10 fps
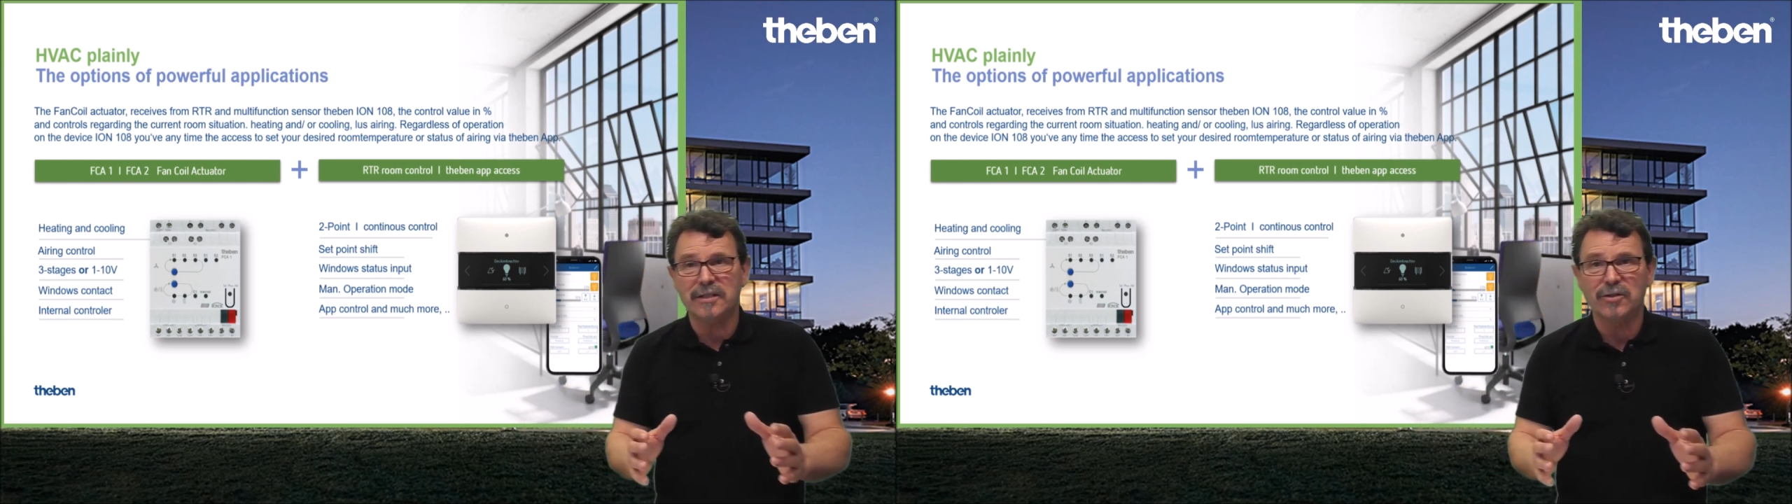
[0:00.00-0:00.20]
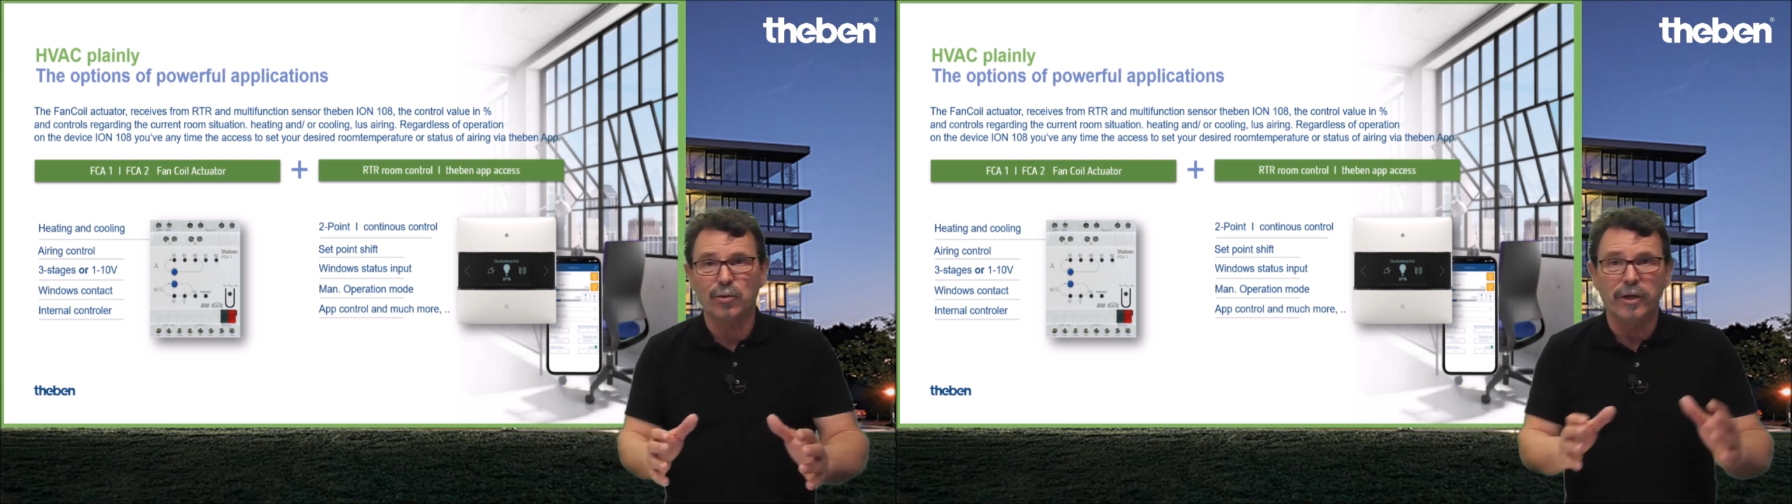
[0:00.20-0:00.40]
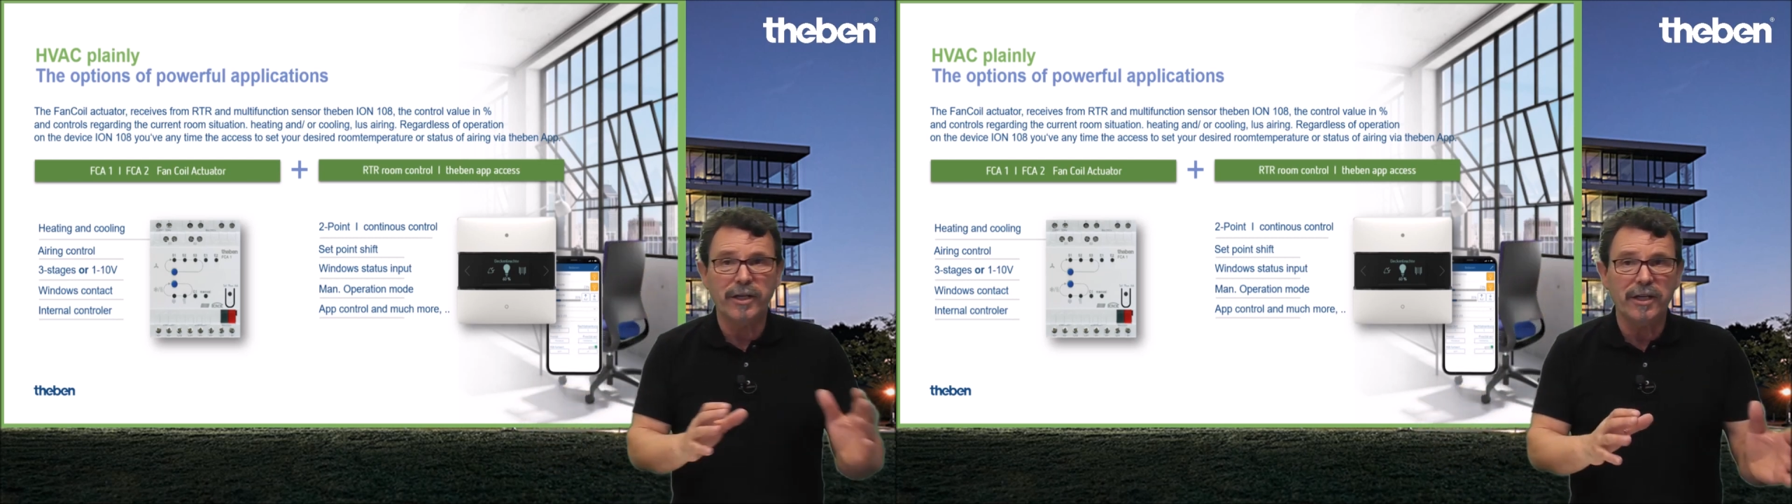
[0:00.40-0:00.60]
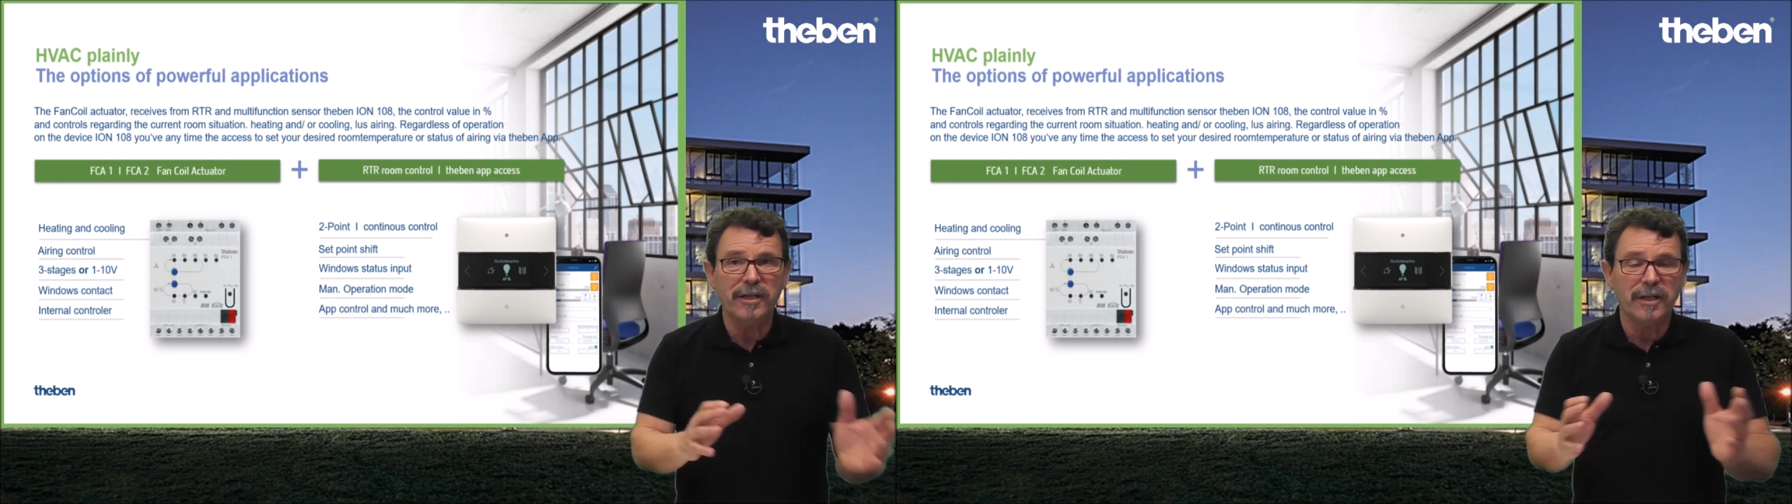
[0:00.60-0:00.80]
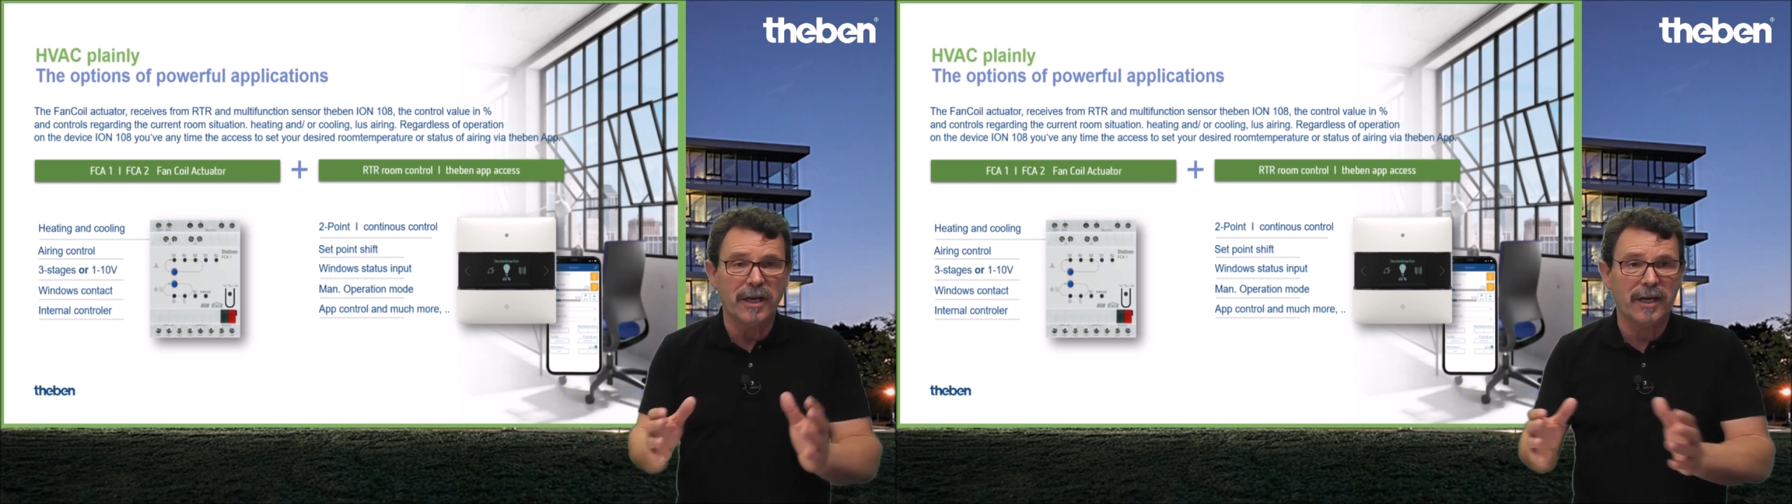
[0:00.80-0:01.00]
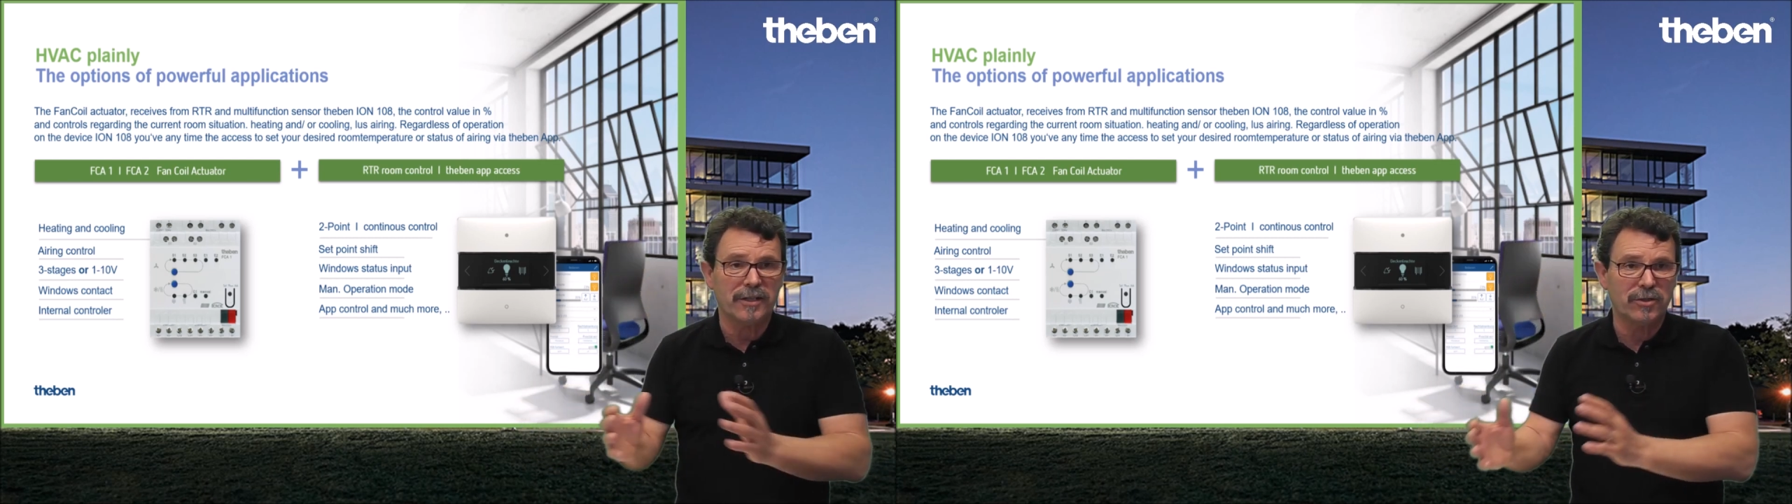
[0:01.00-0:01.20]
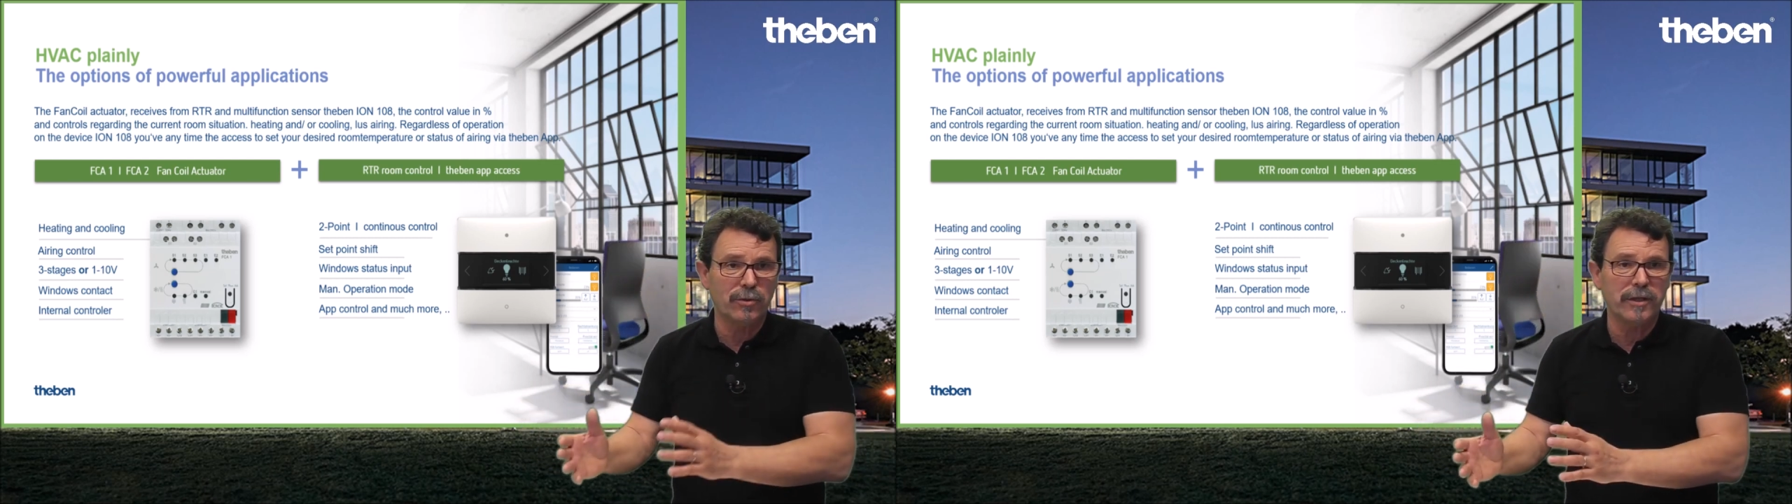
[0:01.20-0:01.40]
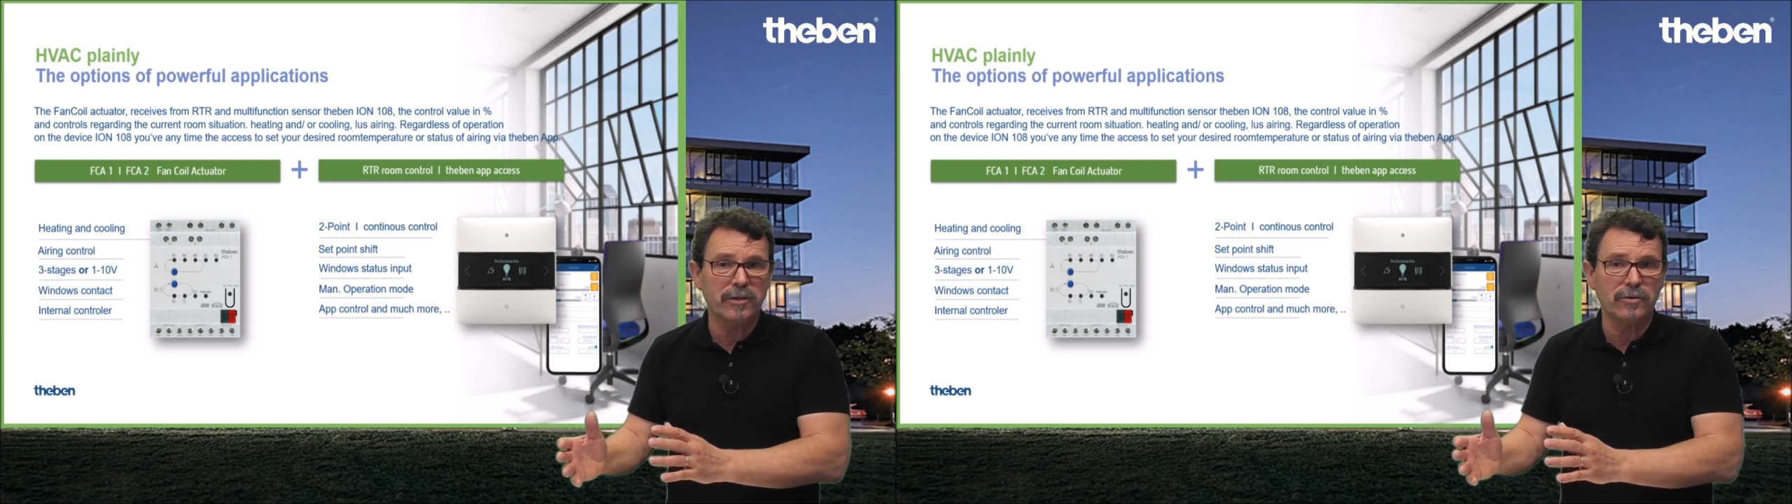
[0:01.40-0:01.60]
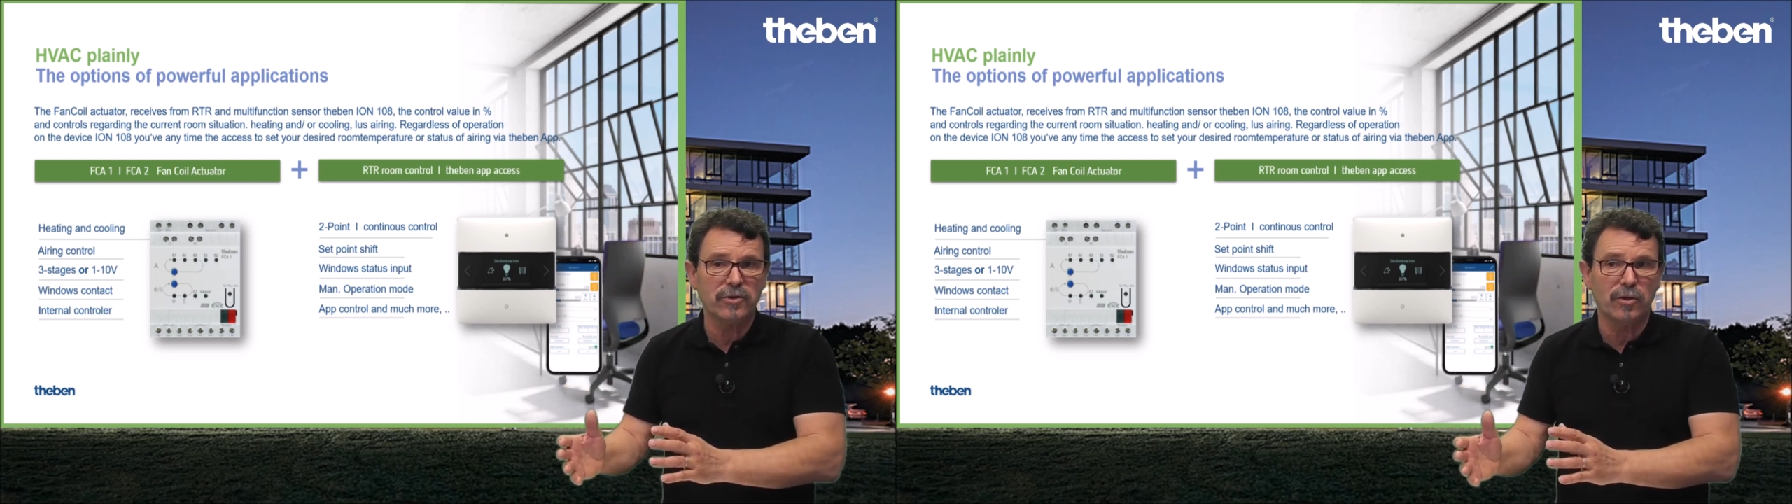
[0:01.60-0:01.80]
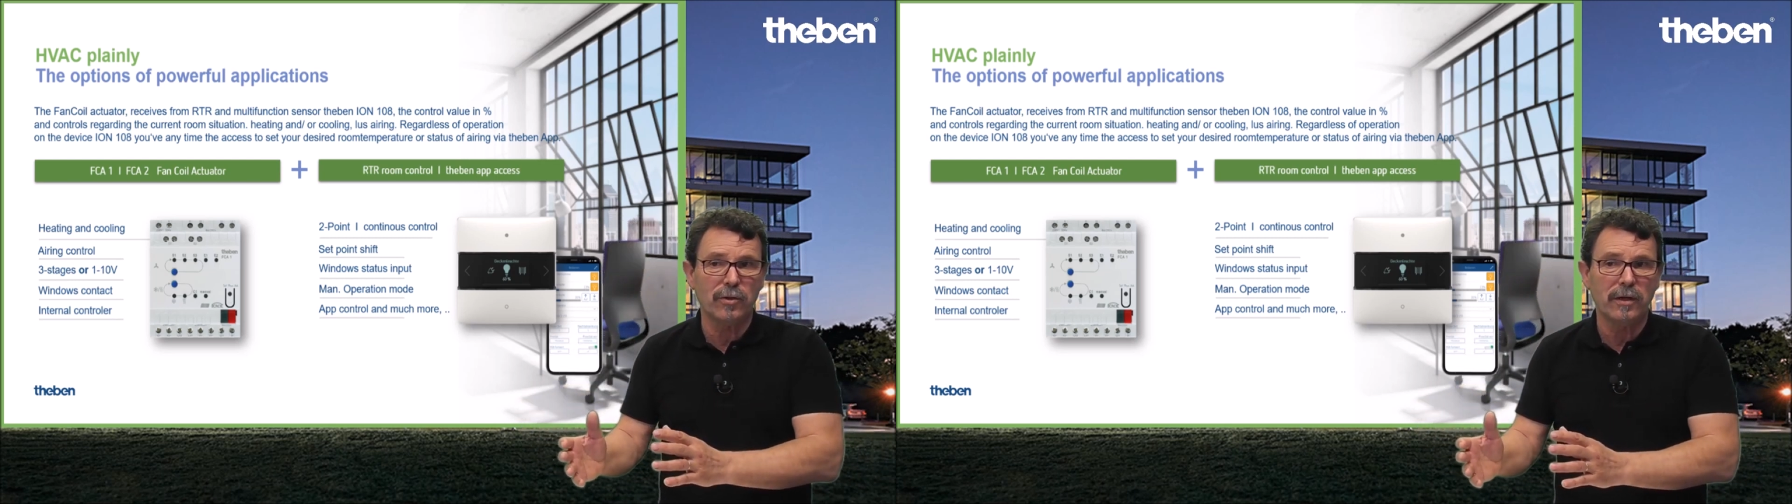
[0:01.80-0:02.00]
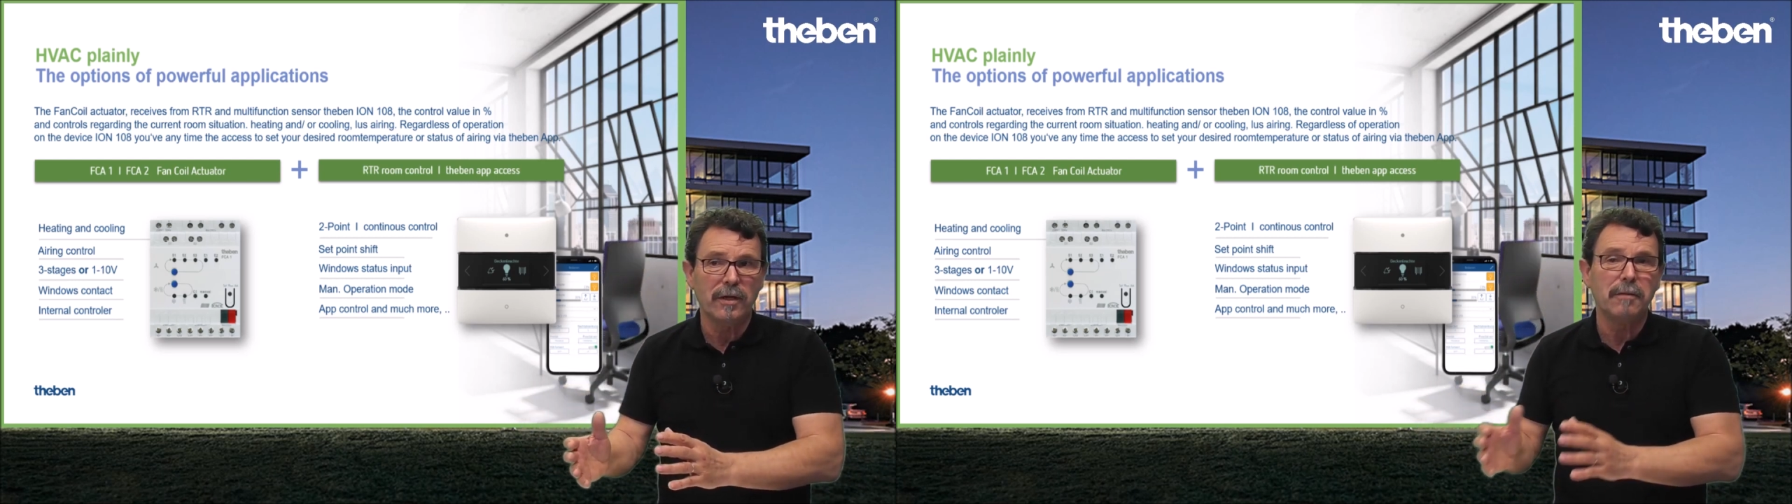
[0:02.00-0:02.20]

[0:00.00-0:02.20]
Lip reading: to heating and cooling control,